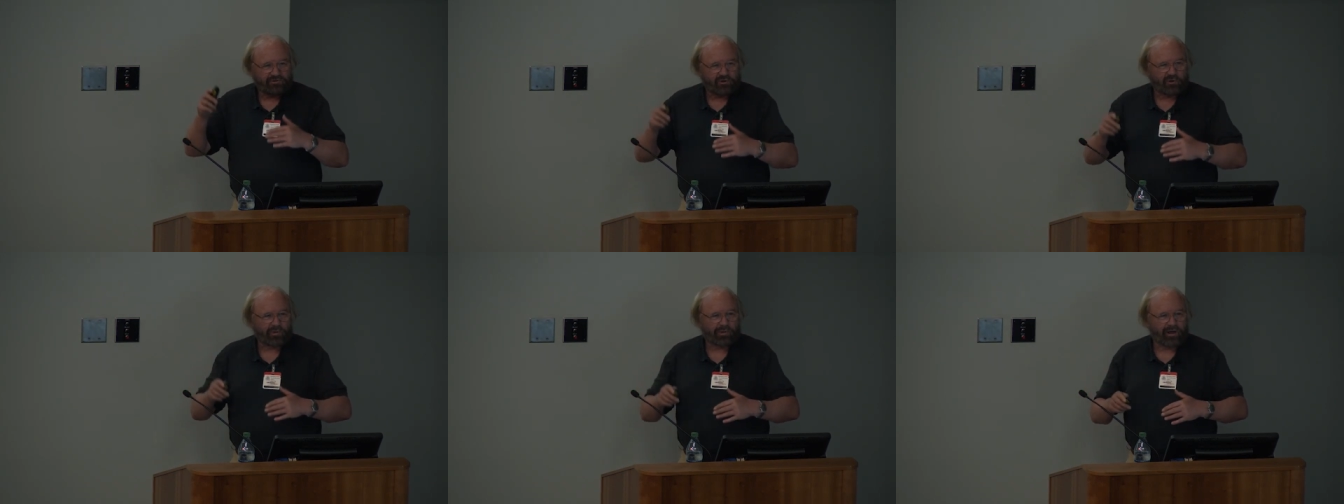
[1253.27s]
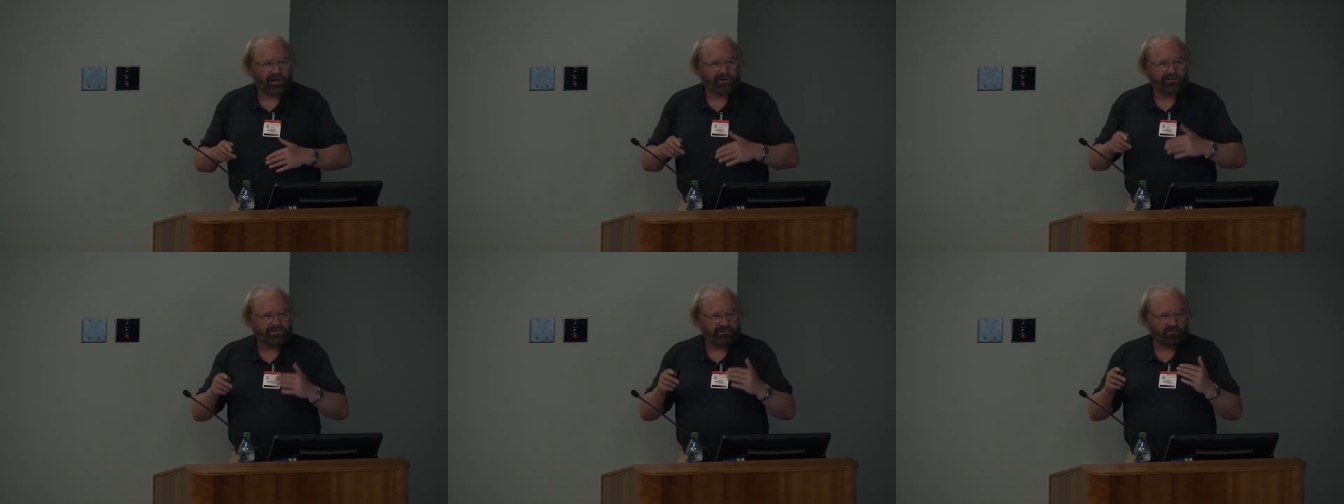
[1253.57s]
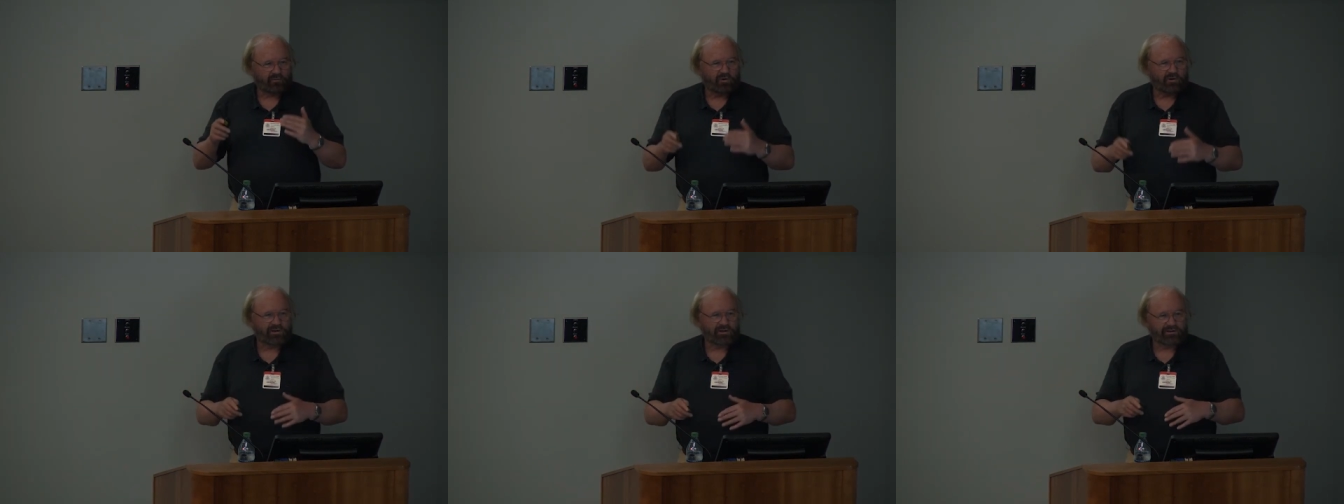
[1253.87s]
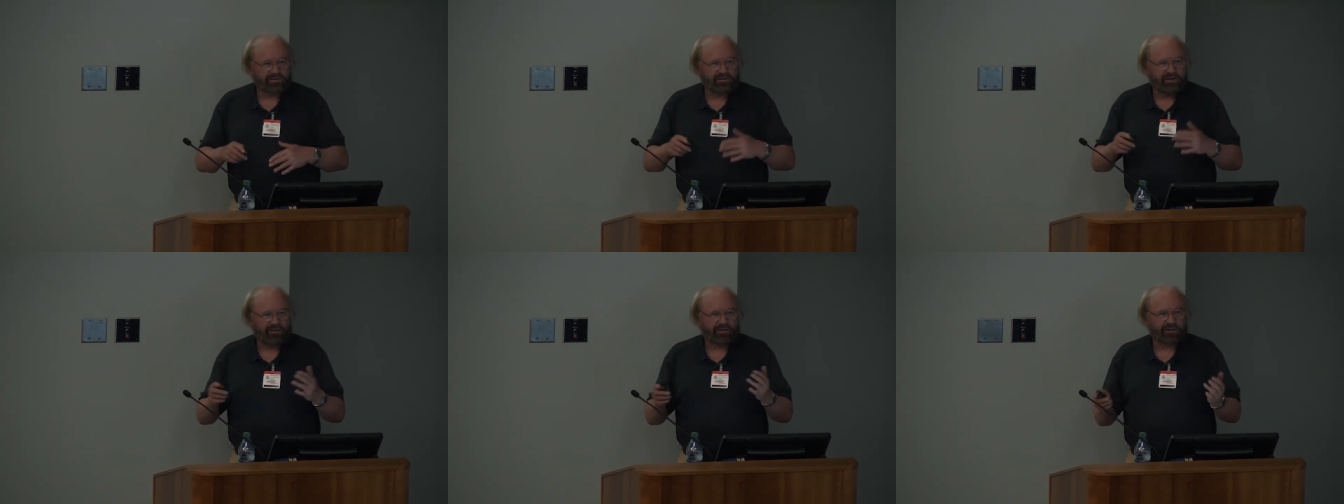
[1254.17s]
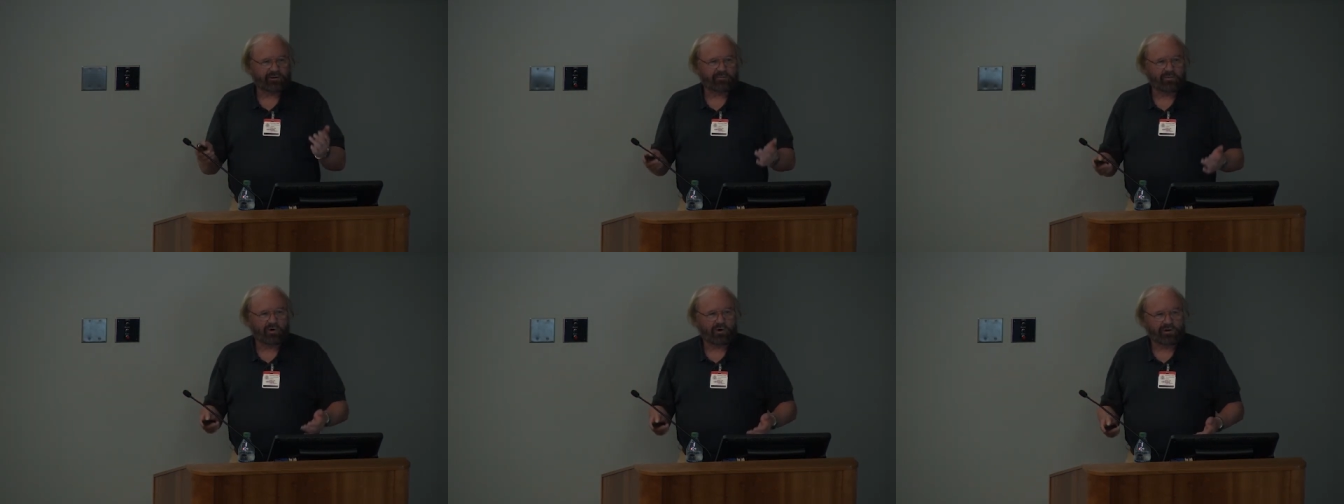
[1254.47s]
2,000 words,
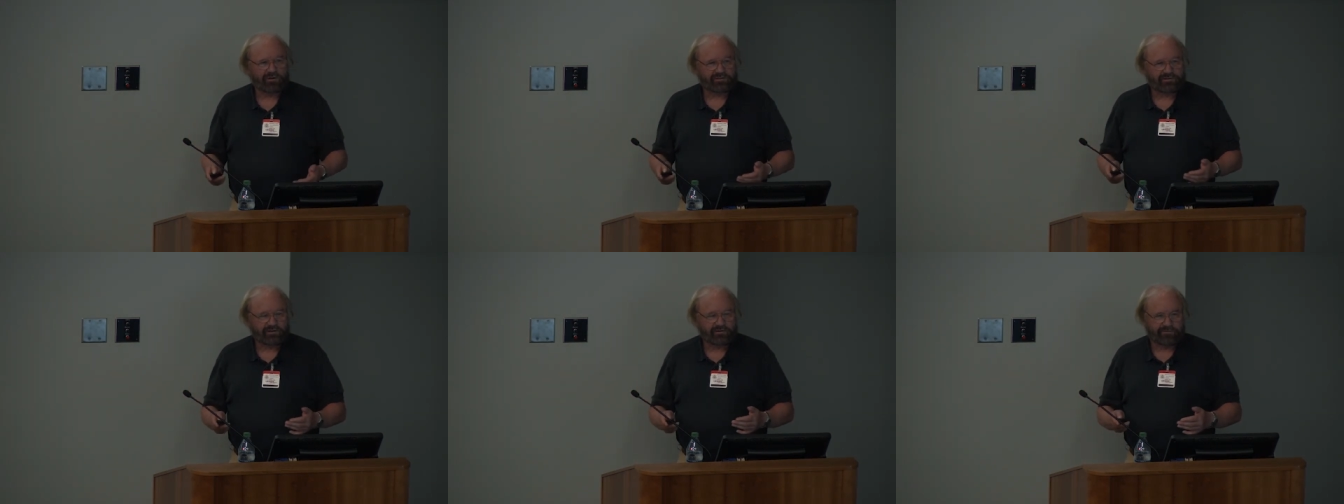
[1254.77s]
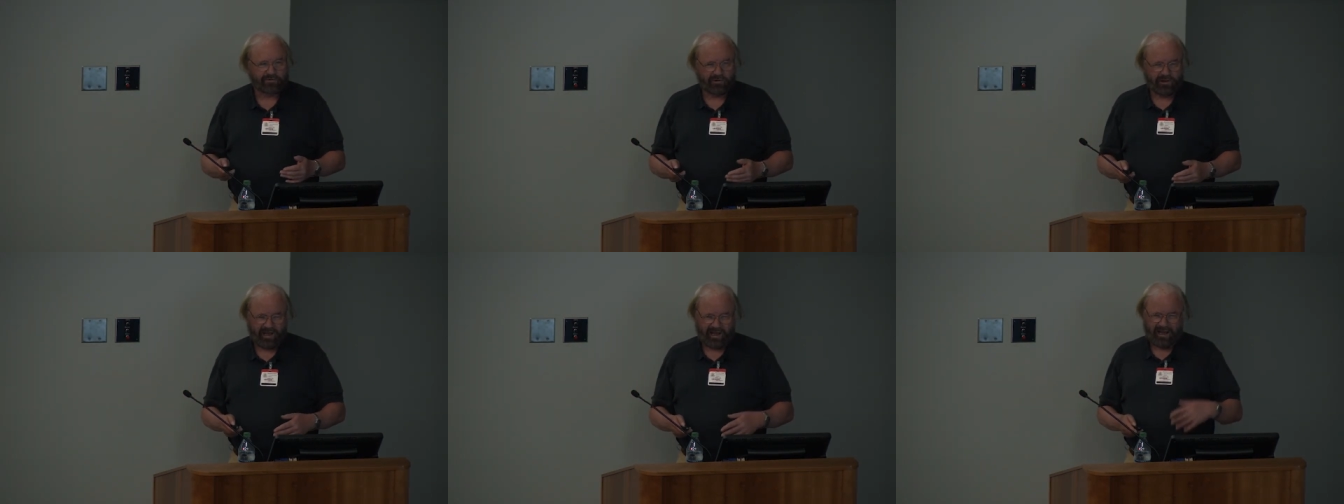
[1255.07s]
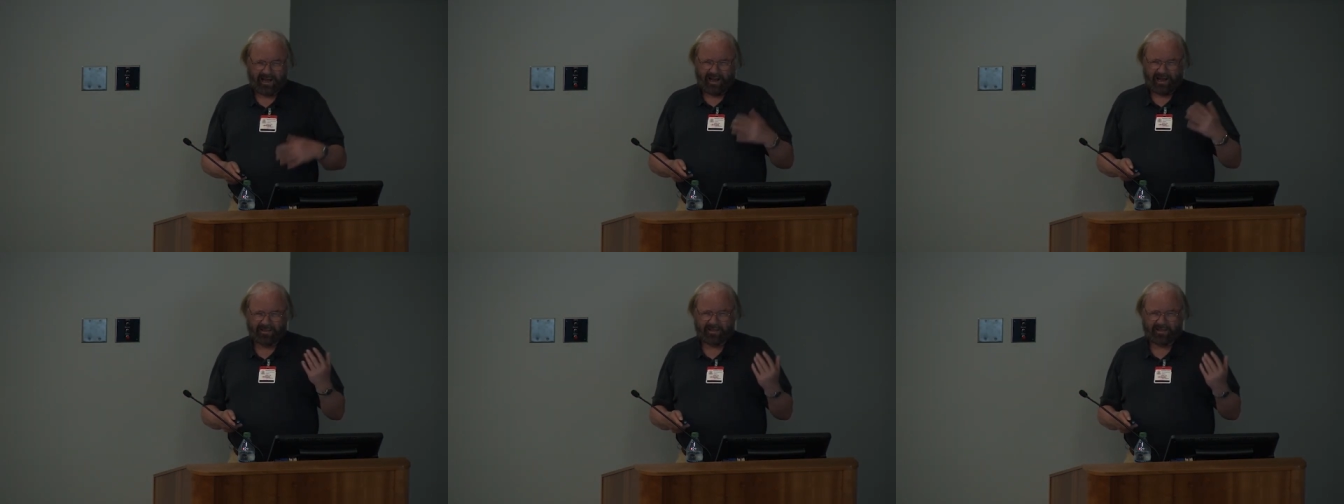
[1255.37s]
nothing more, and so forth.